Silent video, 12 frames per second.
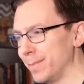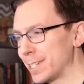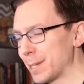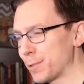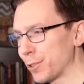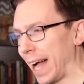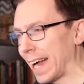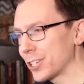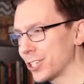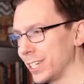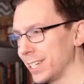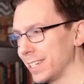
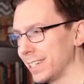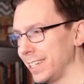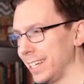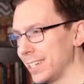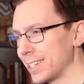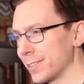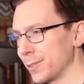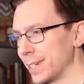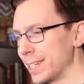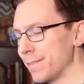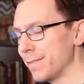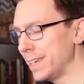subtraction into
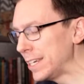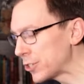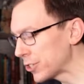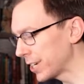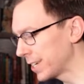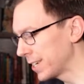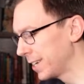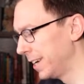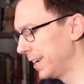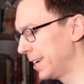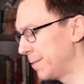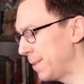a division
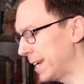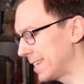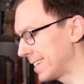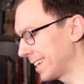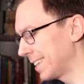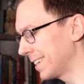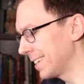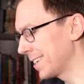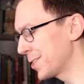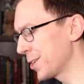basically.